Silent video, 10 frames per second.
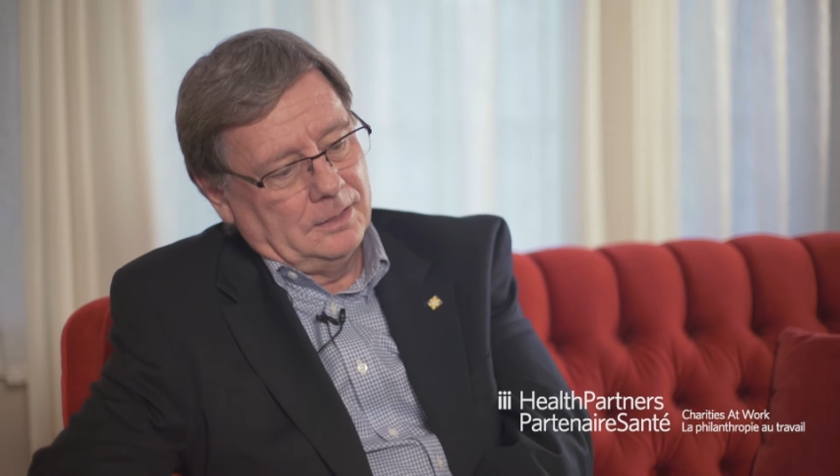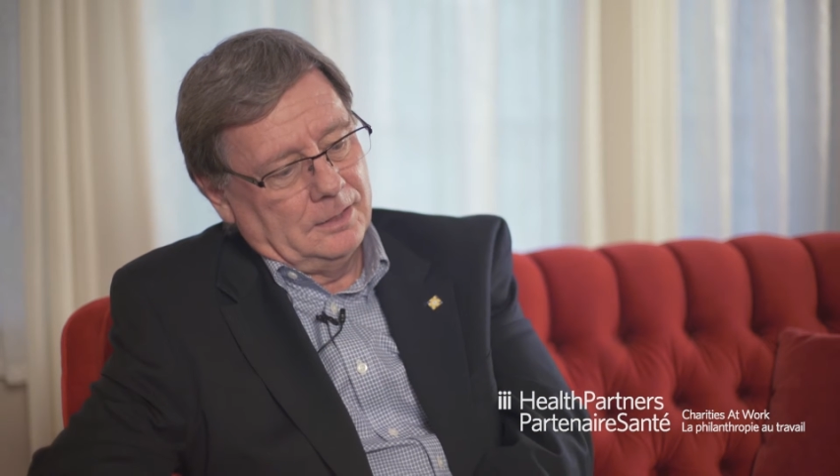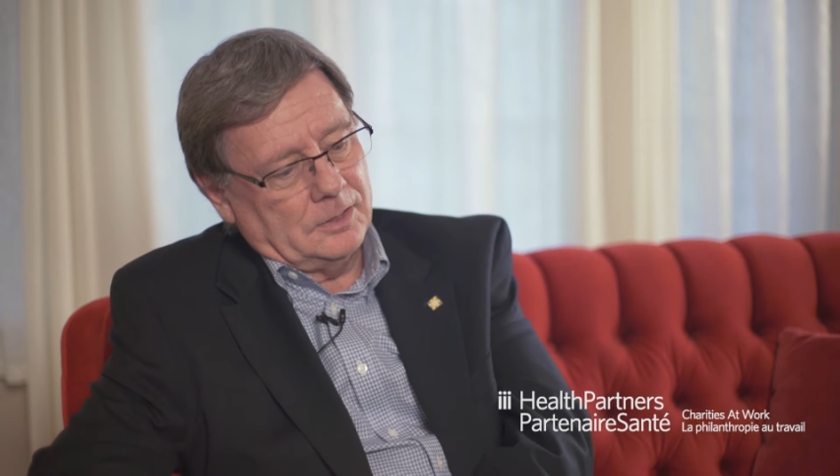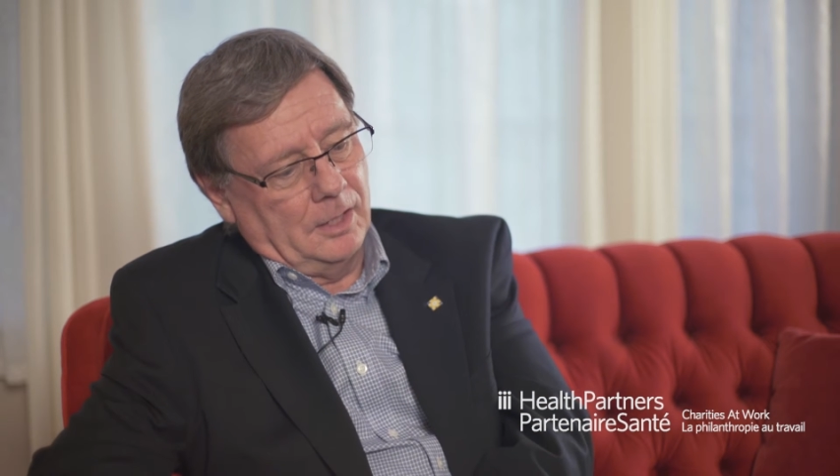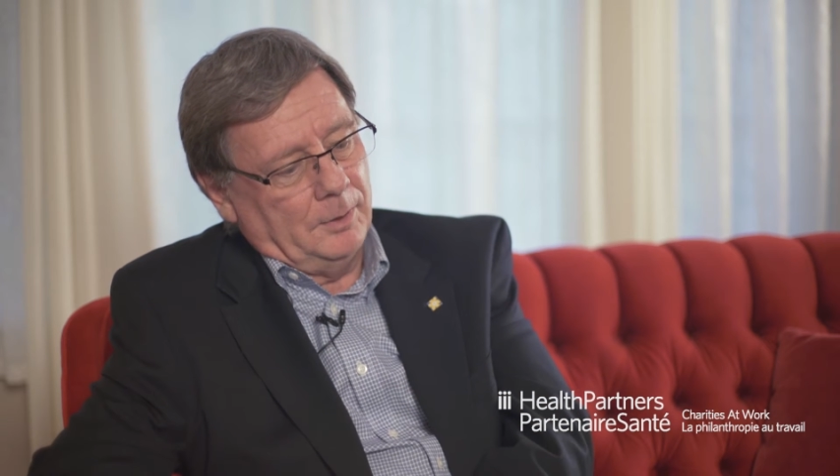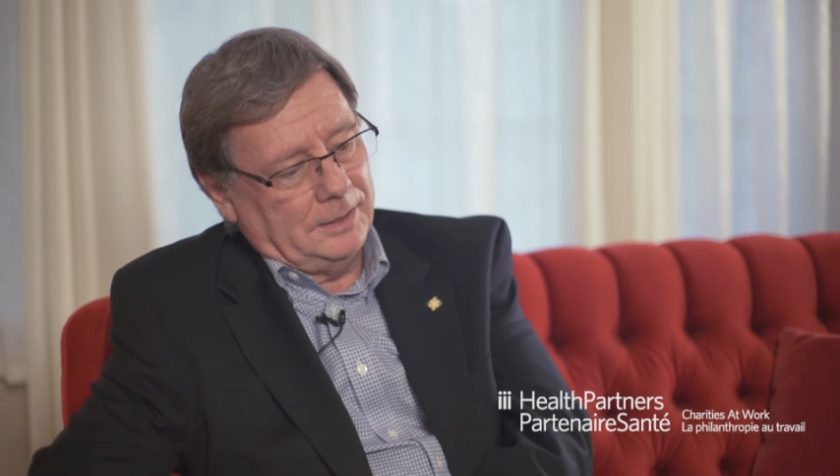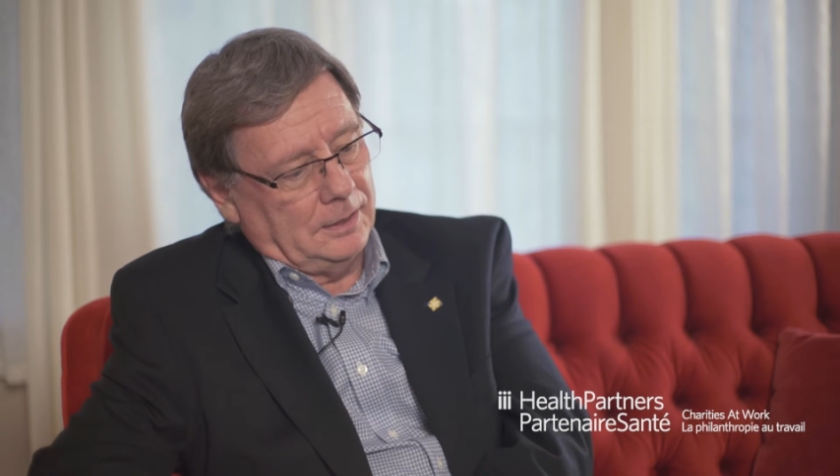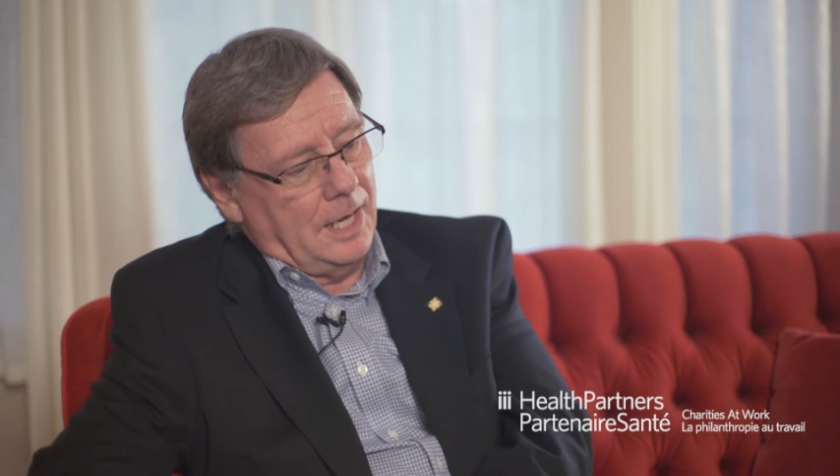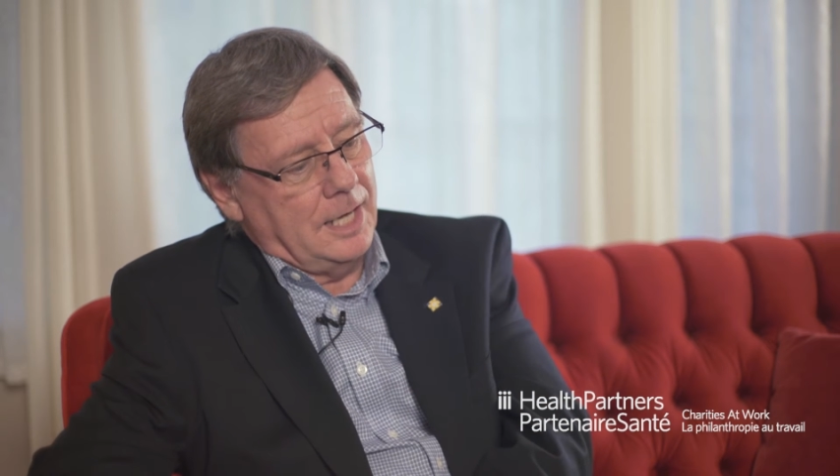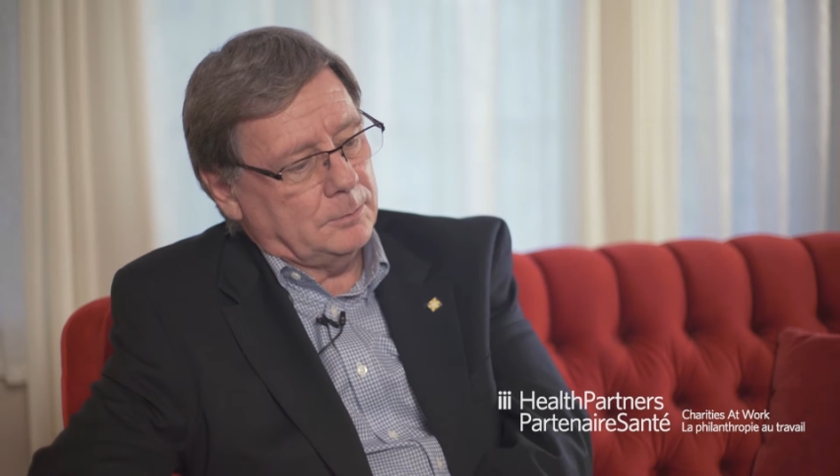So I went to
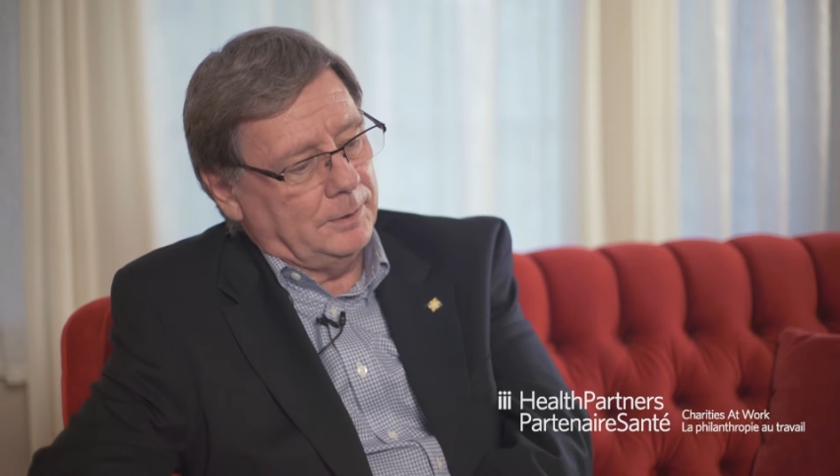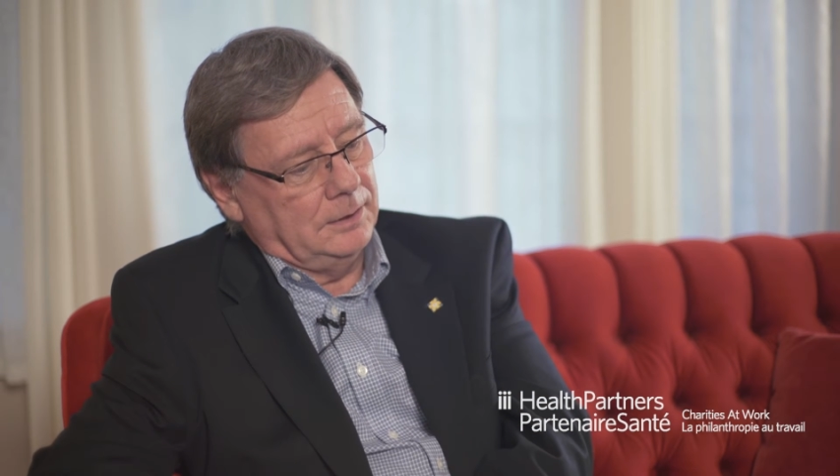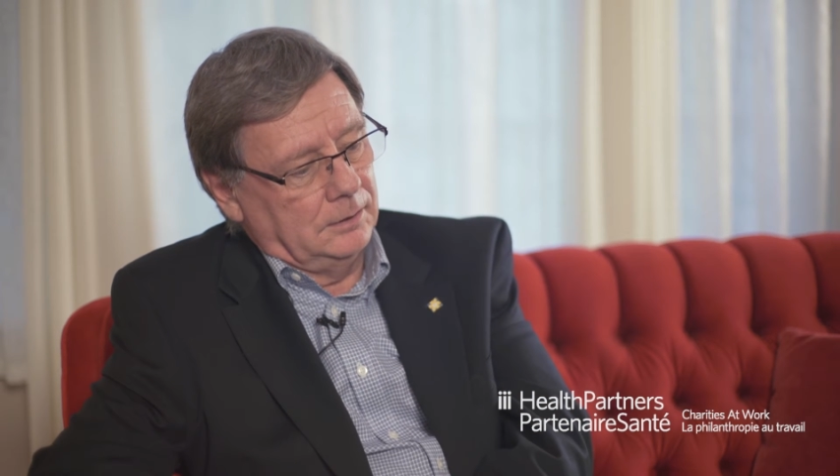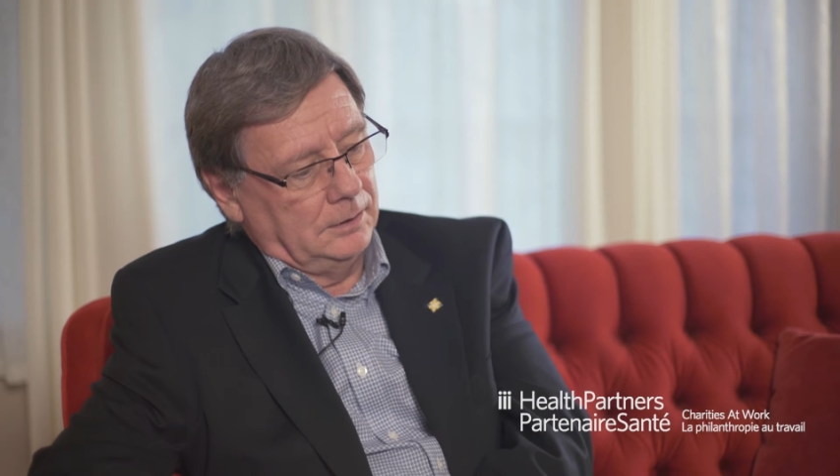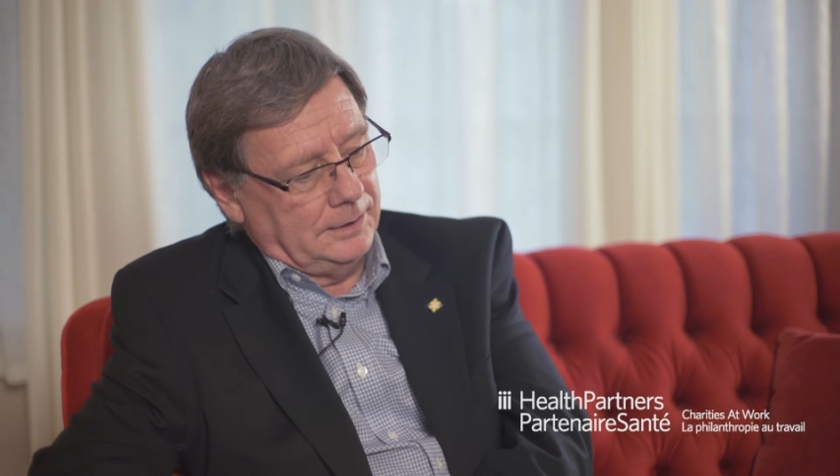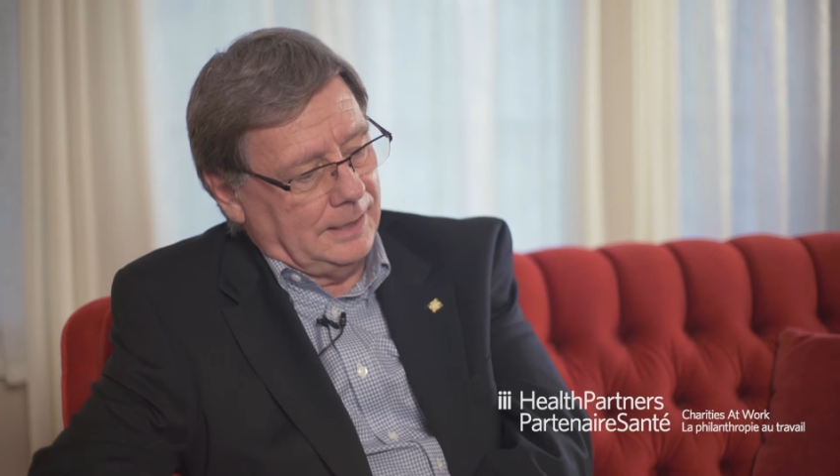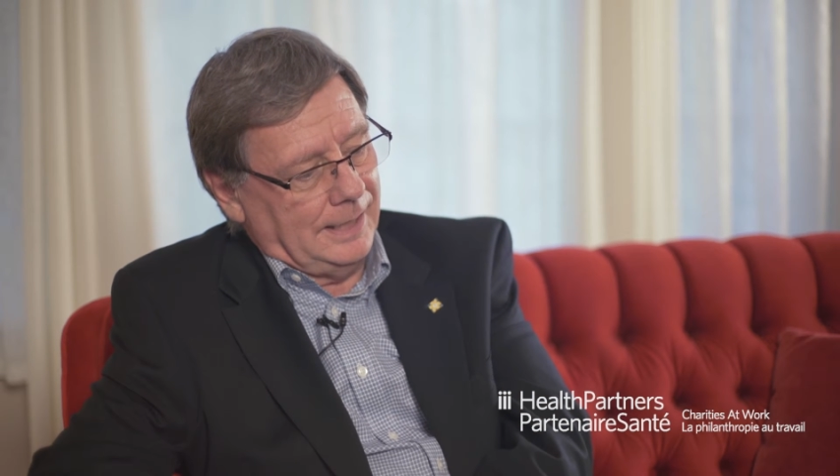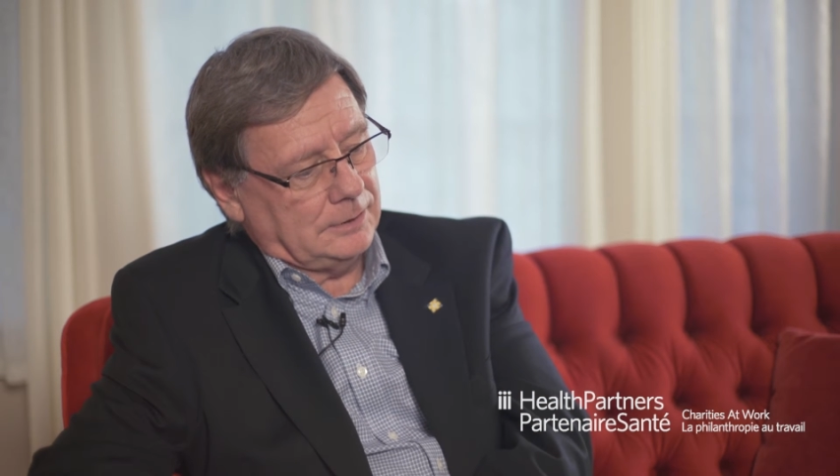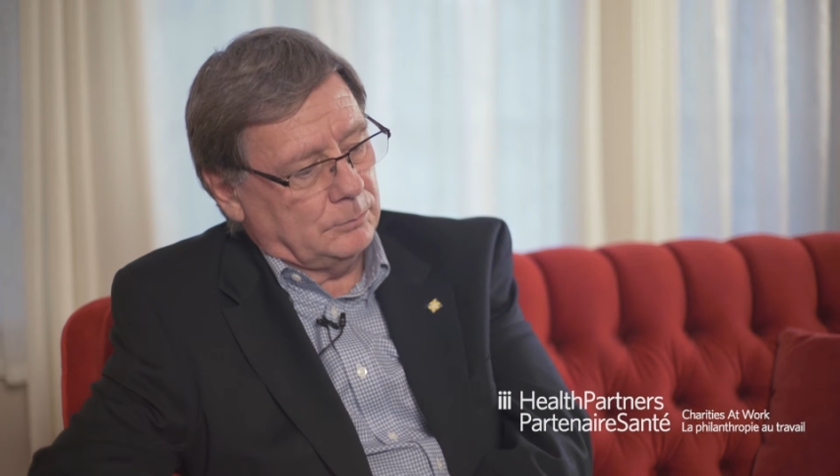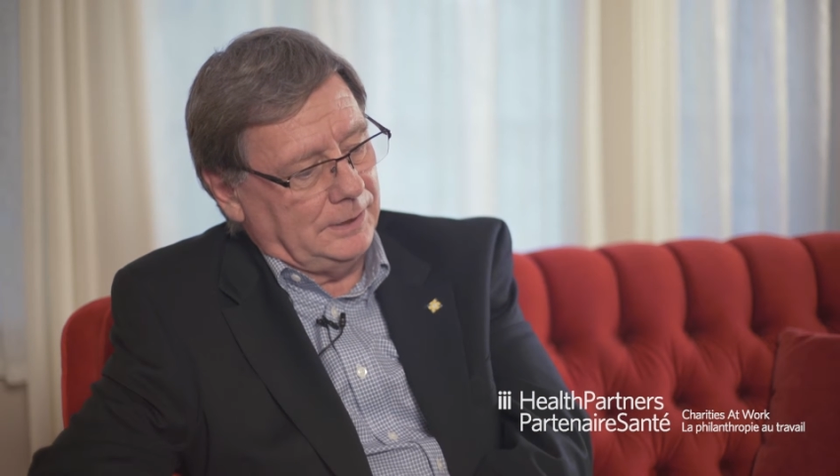the hospital early the
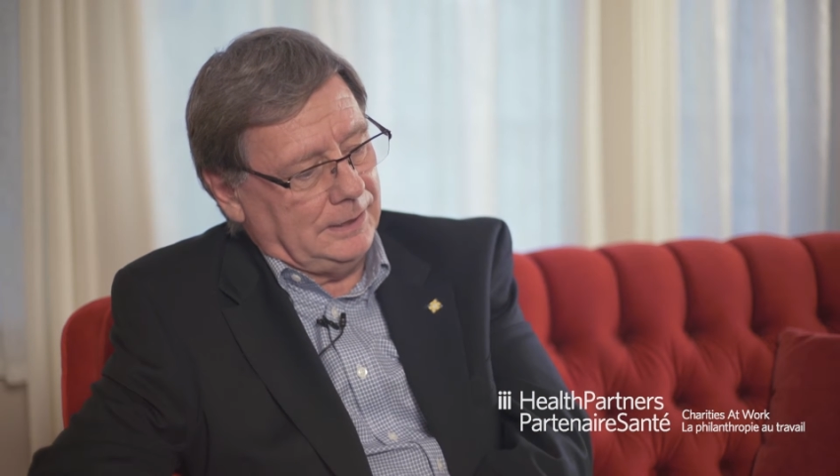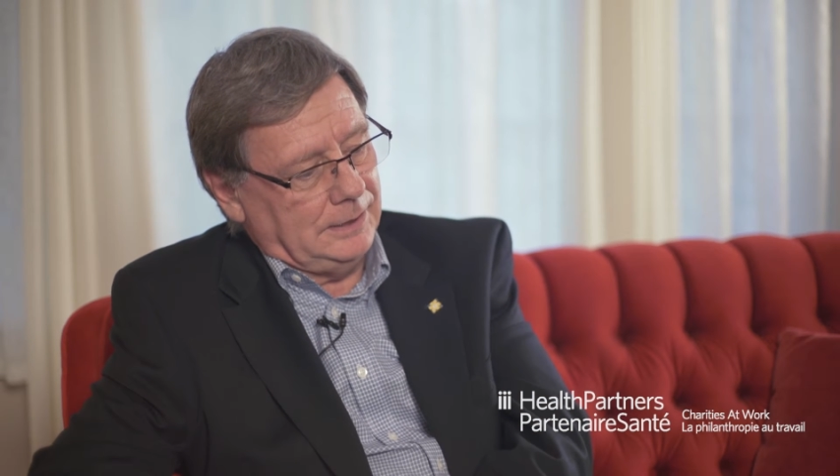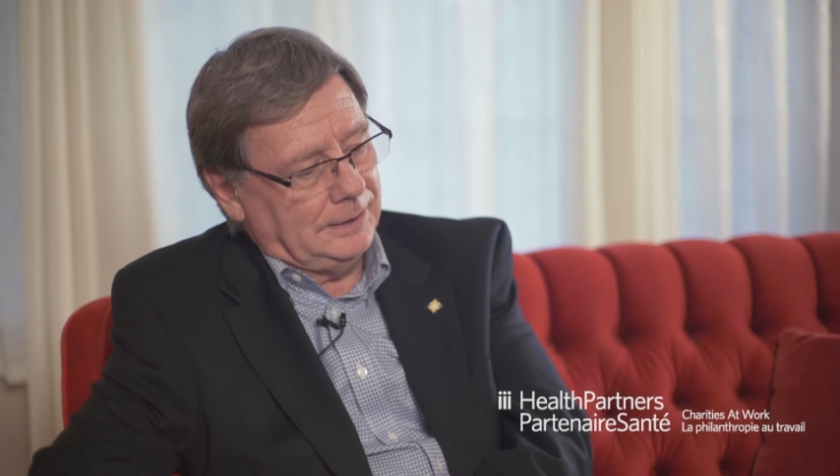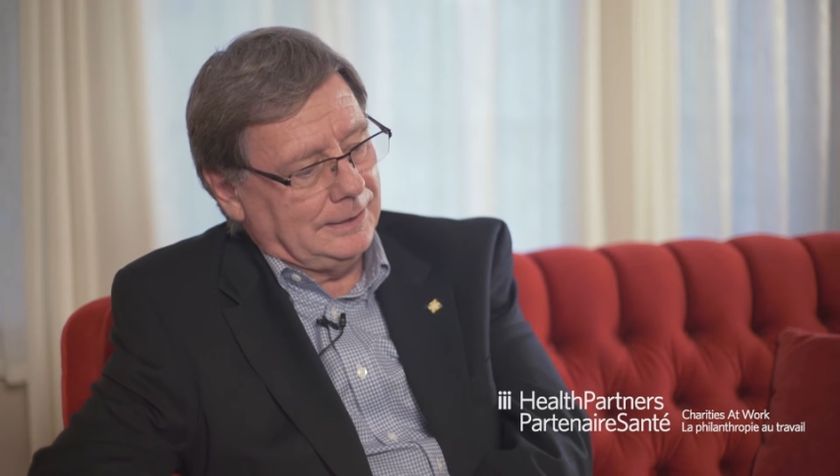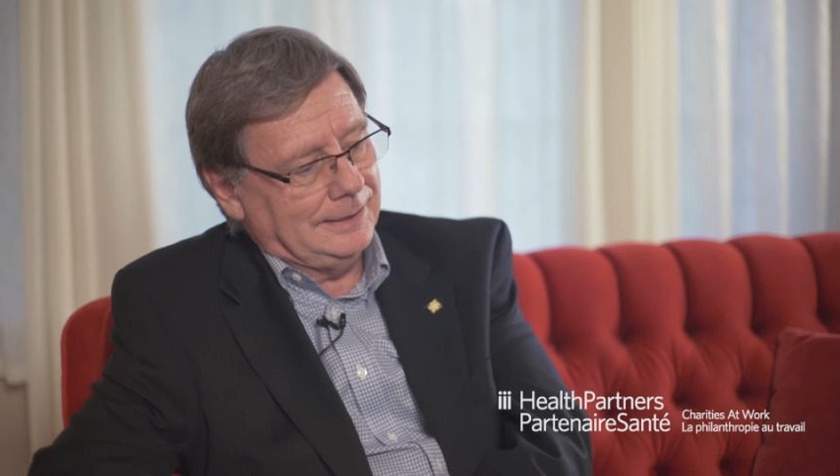next week.